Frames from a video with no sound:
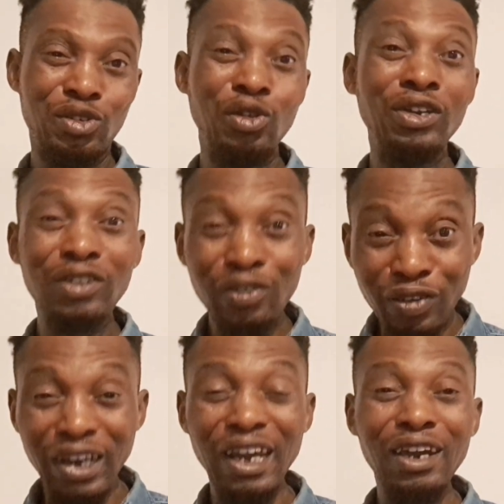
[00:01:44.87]
So if the
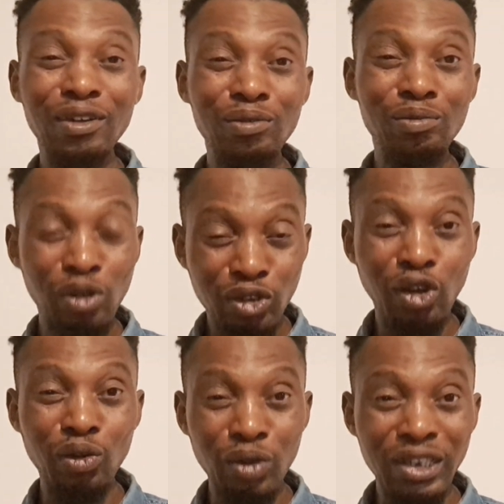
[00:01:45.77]
father must
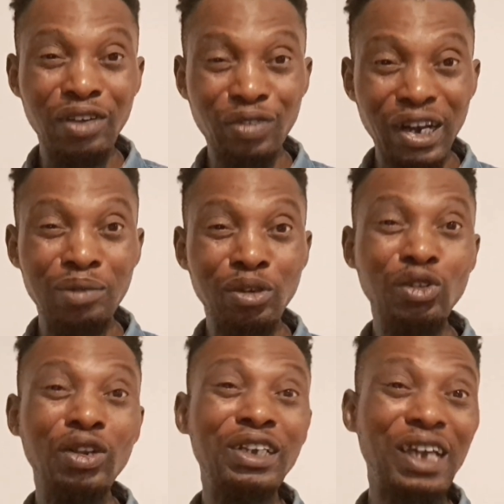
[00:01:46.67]
always
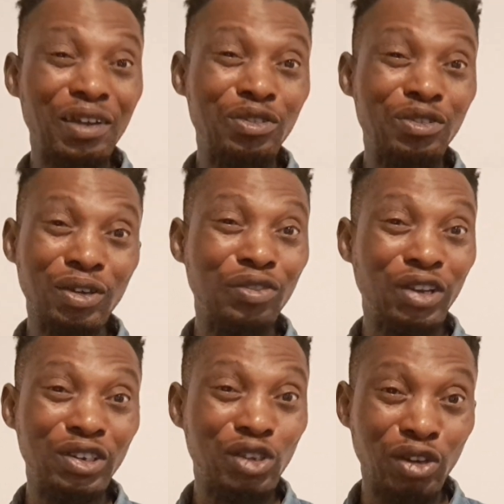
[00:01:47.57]
have something
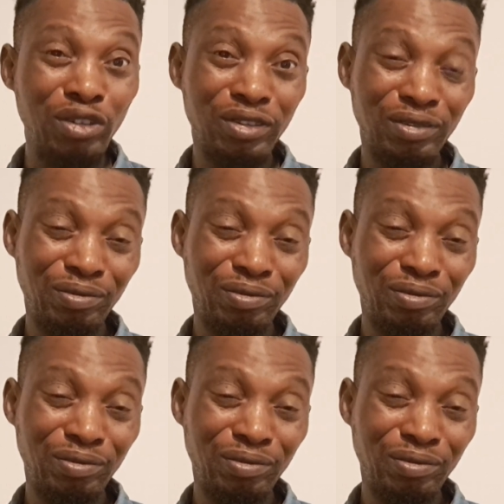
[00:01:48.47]
for his son.